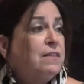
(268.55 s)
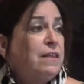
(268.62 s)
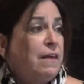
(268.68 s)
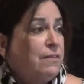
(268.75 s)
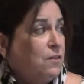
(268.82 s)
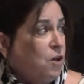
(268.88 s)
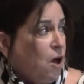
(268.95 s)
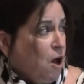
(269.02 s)

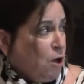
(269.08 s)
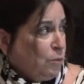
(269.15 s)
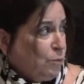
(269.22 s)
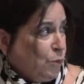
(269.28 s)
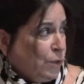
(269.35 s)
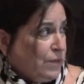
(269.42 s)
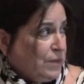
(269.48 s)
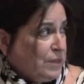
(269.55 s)
then they'll
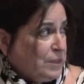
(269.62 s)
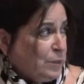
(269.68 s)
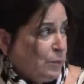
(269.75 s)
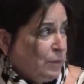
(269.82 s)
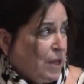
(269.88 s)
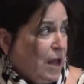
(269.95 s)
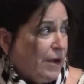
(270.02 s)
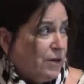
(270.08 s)
onboard the
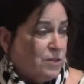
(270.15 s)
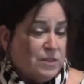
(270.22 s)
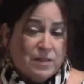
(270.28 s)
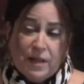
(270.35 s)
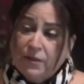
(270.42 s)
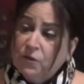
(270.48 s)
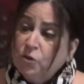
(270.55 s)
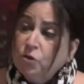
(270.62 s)
suppliers,
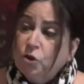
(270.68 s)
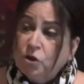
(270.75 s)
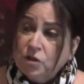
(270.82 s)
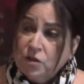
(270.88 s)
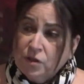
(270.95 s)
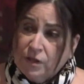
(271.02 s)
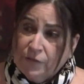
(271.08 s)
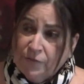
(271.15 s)
then they'll look
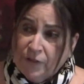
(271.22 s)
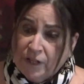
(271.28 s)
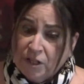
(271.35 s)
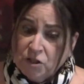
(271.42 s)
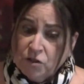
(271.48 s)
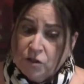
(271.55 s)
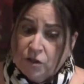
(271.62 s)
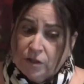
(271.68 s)
to the
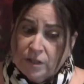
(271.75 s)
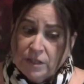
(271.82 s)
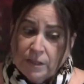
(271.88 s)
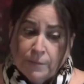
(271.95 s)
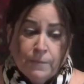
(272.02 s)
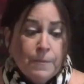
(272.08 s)
finished goods.